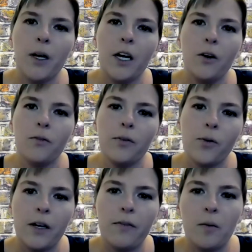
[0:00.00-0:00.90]
and over
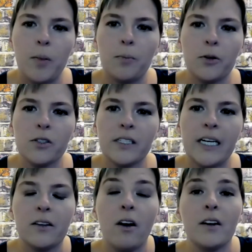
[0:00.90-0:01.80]
45 people
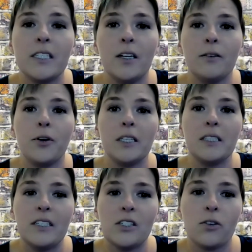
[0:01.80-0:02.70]
stayed logged in for at
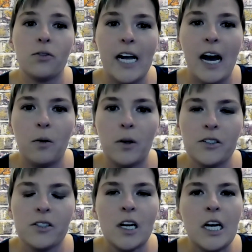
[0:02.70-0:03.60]
least 3
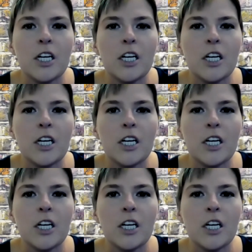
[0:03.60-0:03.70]
hours.